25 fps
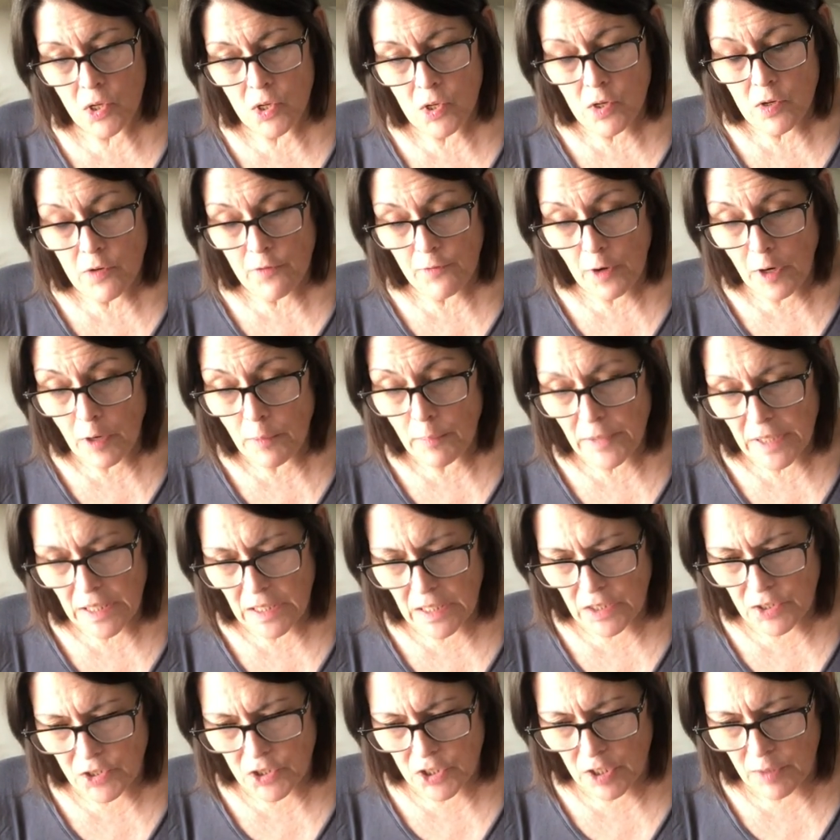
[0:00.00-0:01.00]
From
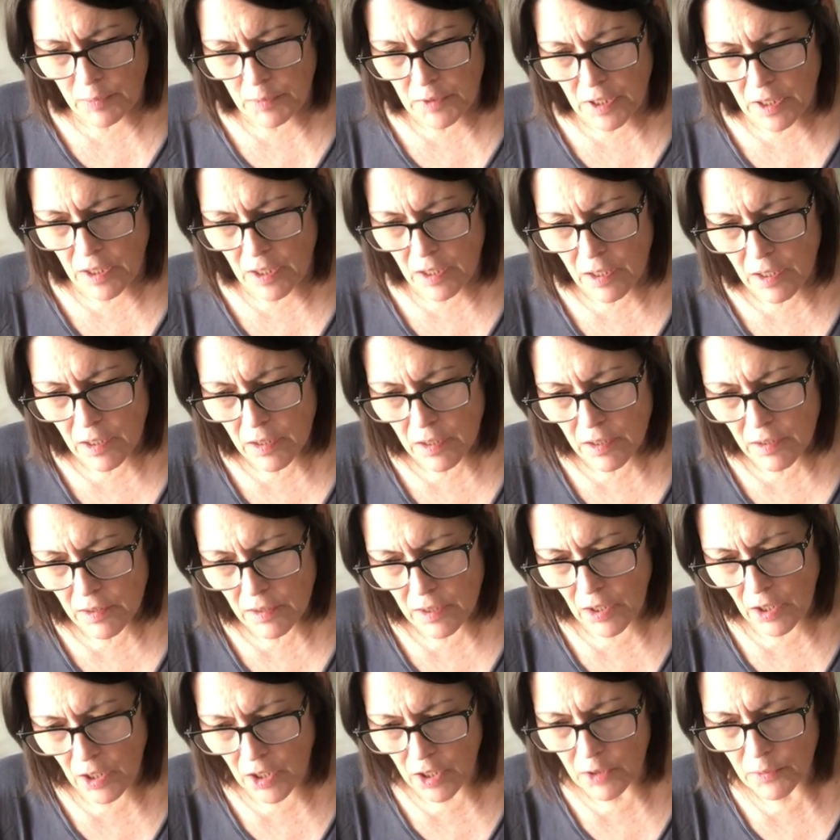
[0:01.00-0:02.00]
Egypt,
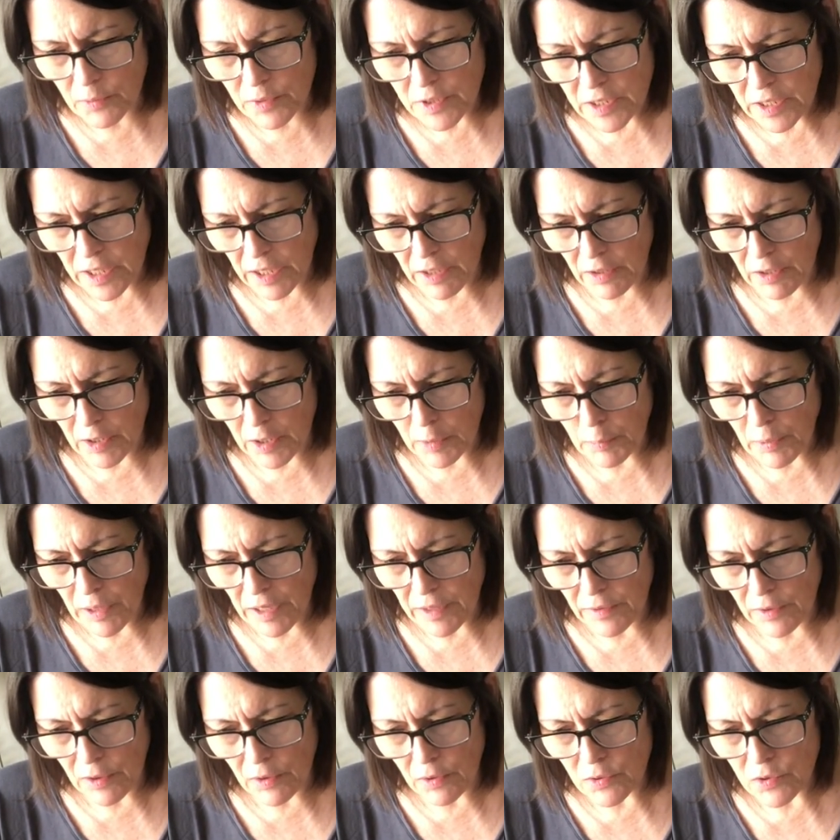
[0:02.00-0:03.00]
the art was carried by
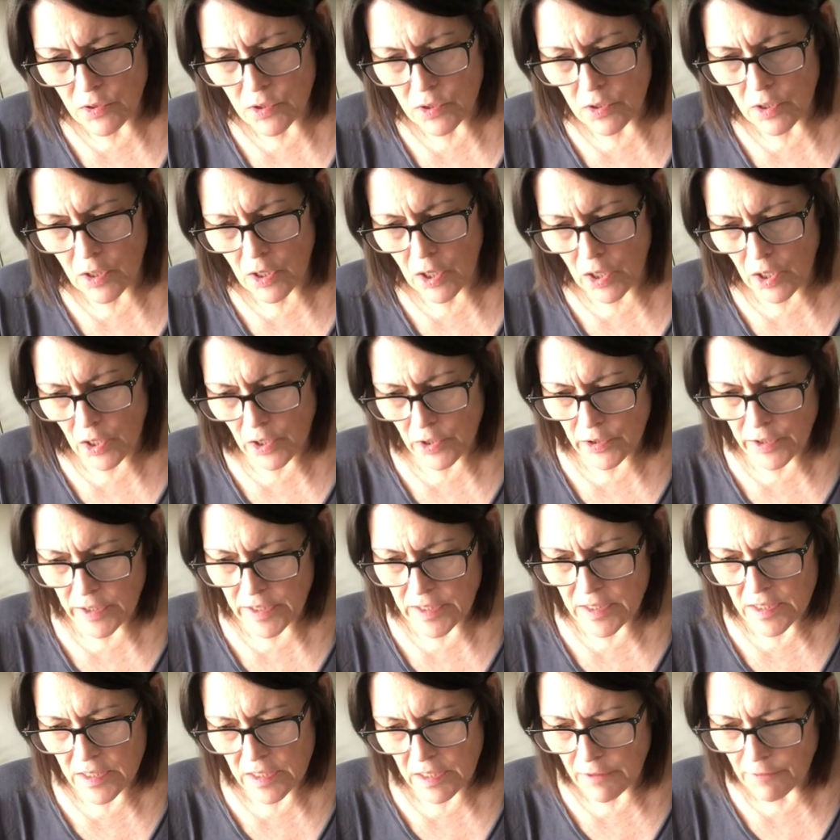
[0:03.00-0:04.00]
those
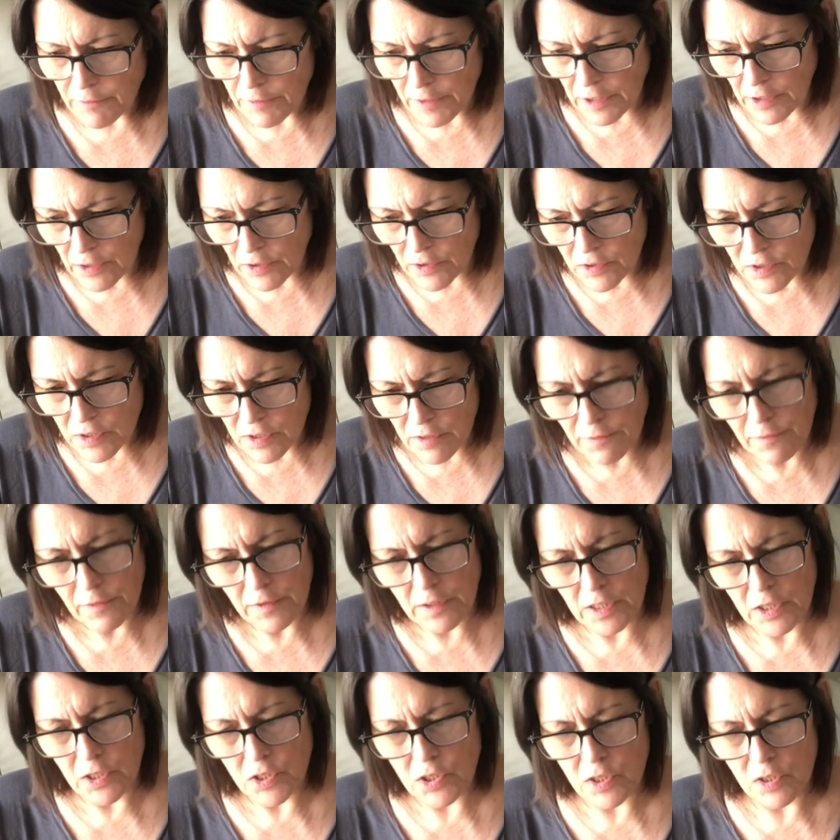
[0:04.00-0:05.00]
hardy seafarers, the
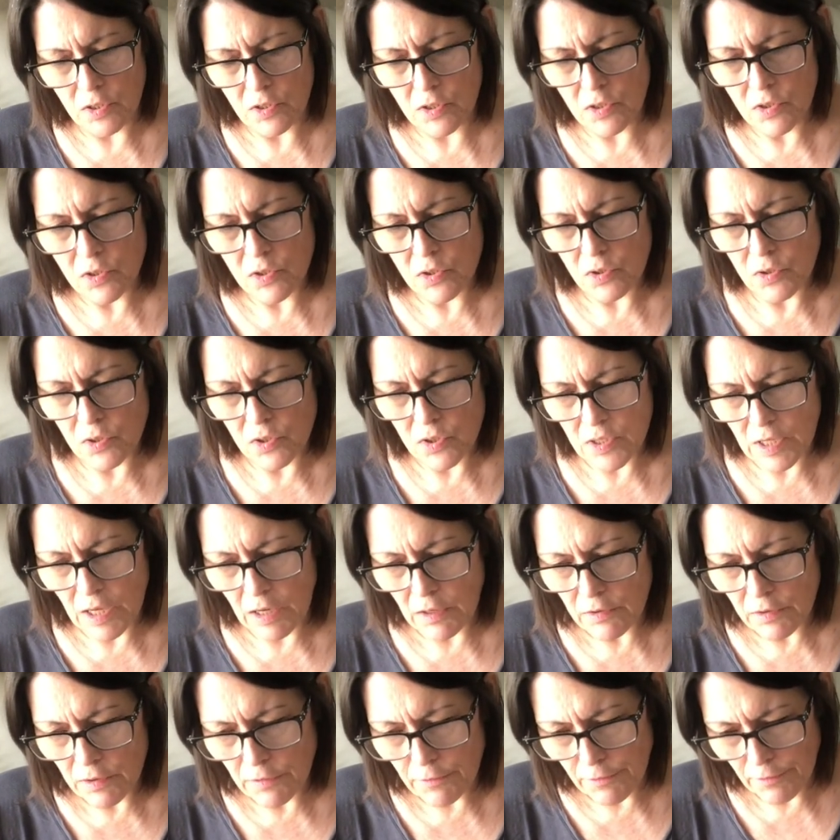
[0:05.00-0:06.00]
Phoenicians, to the
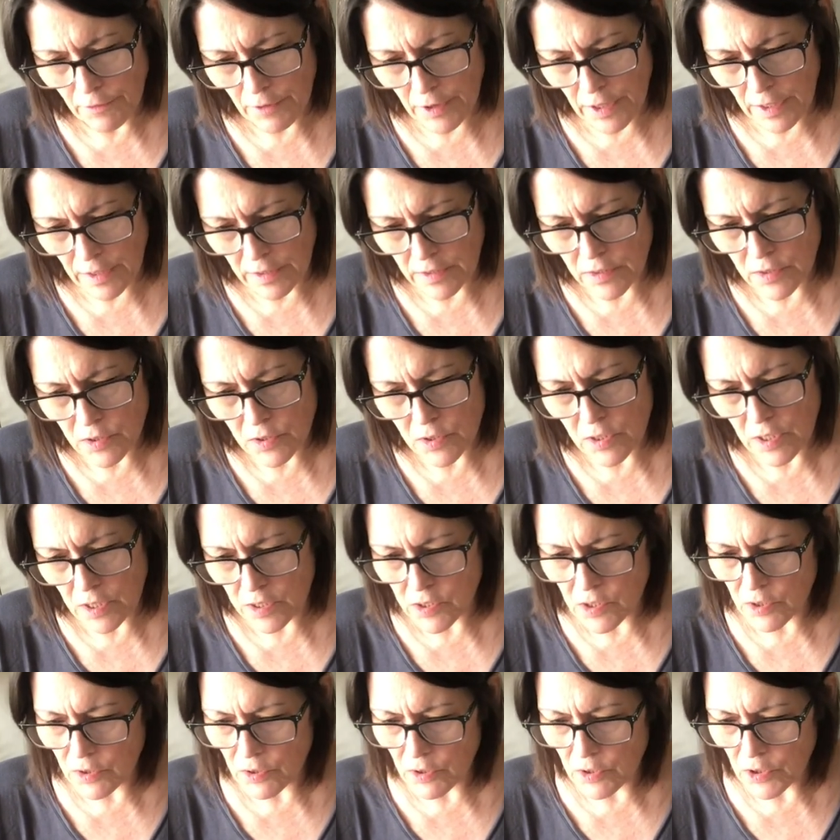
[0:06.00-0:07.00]
south of France
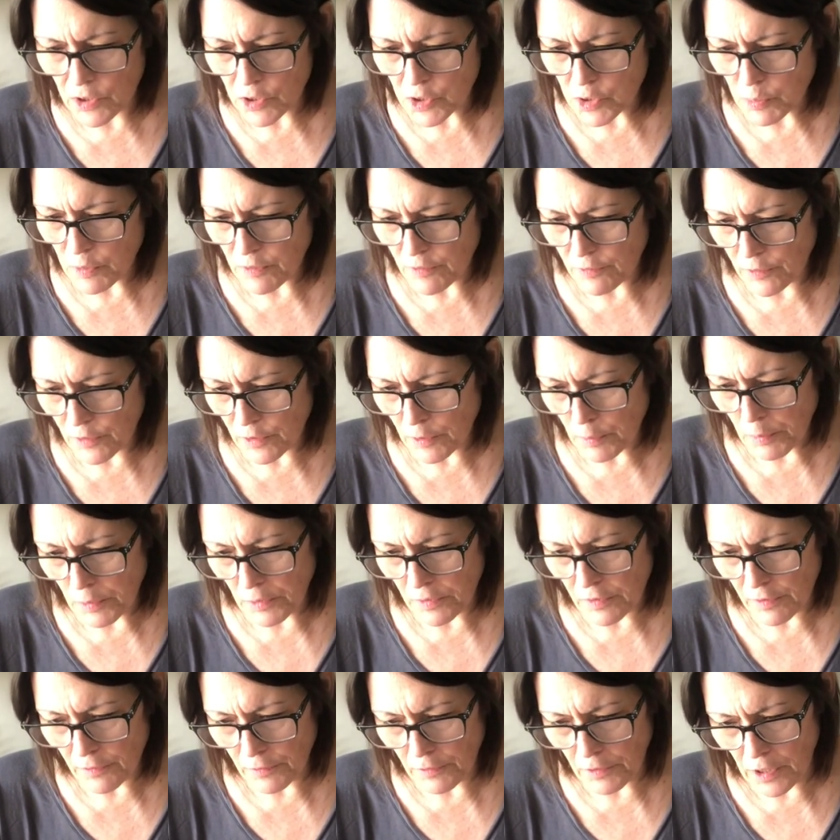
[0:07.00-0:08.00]
600 years before the
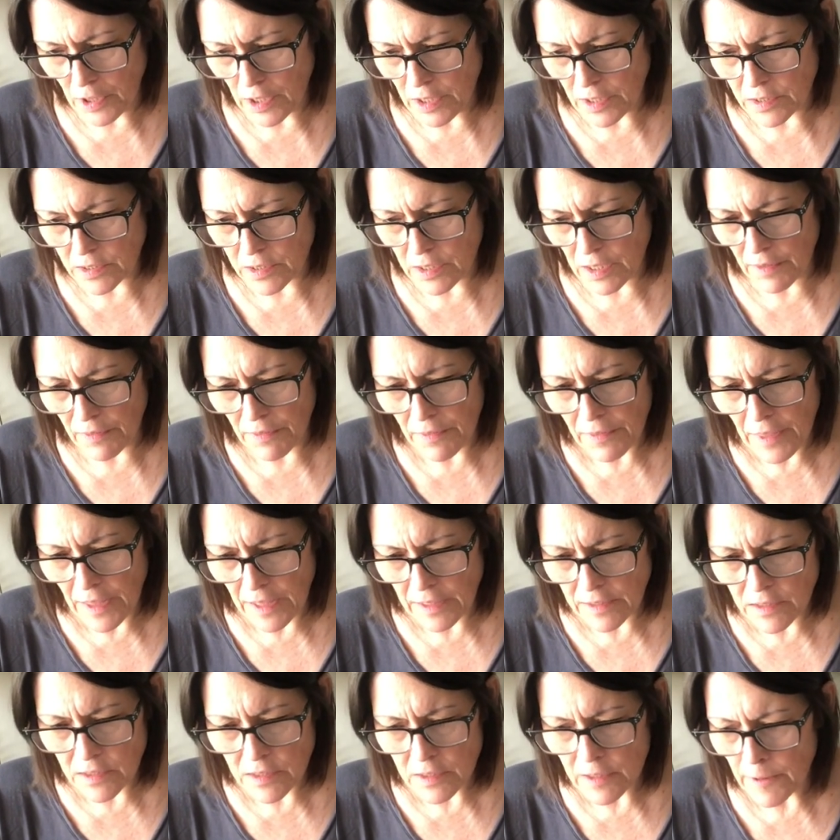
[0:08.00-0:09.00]
birth of Christ, and
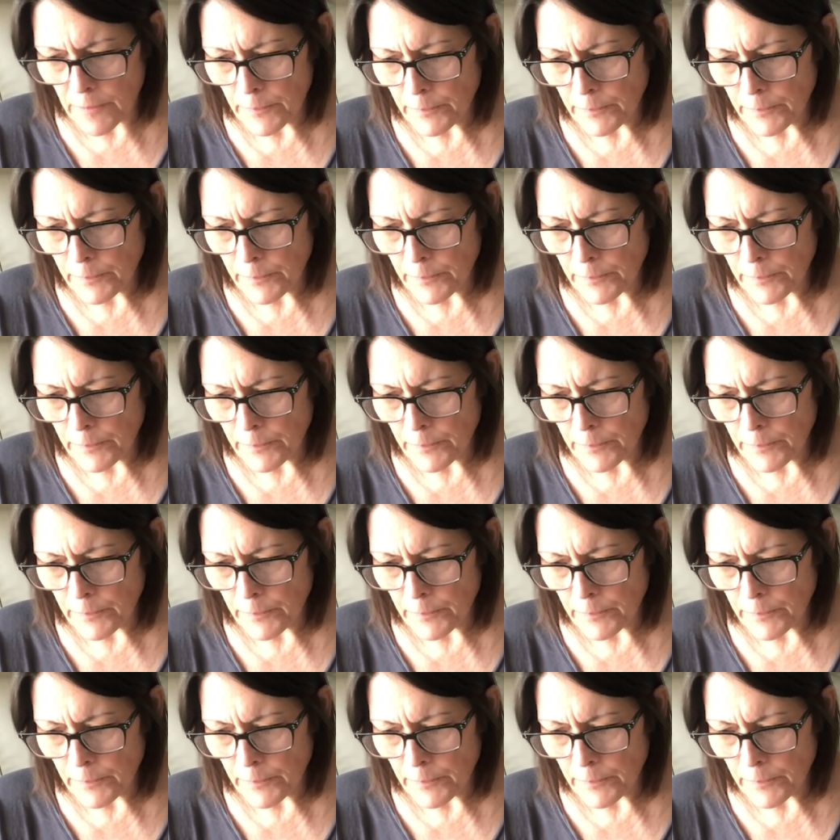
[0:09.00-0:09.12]
thence,